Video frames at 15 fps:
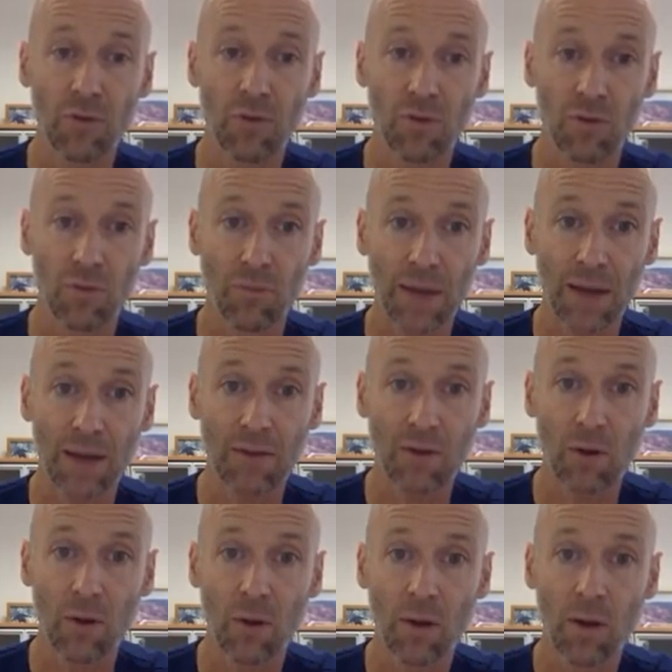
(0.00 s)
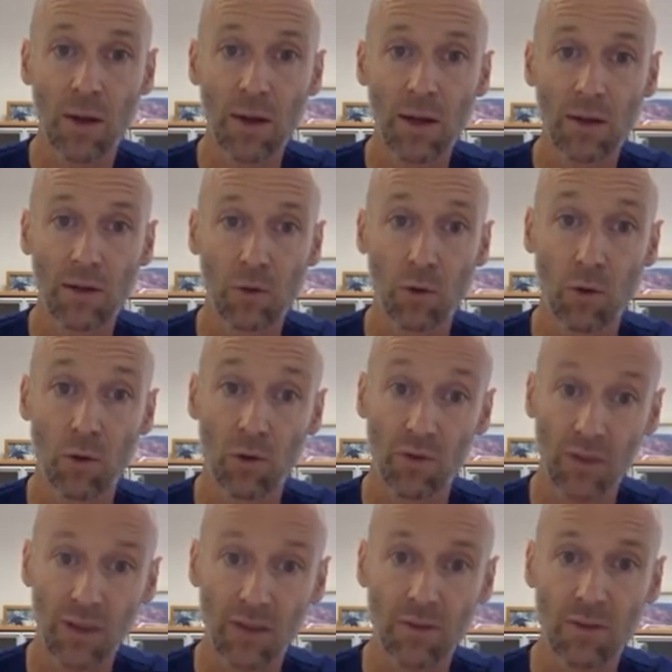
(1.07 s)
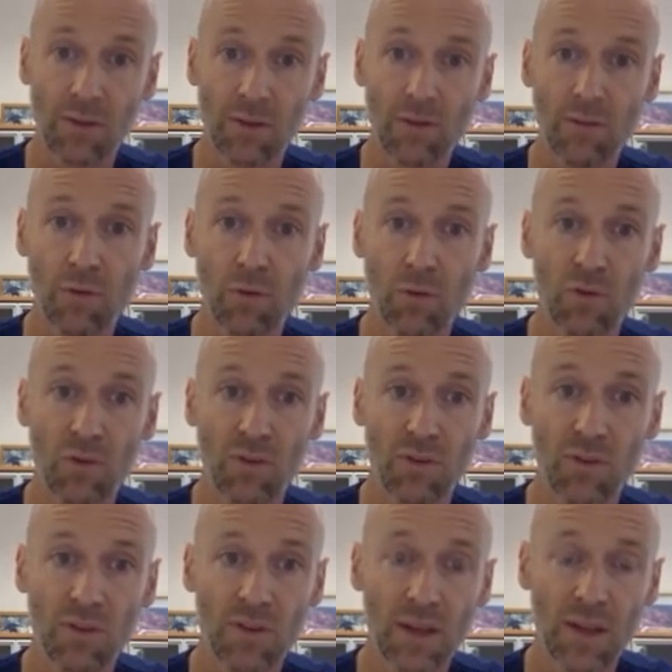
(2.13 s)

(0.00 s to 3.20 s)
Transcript: of mannitol, or scheduled infusions,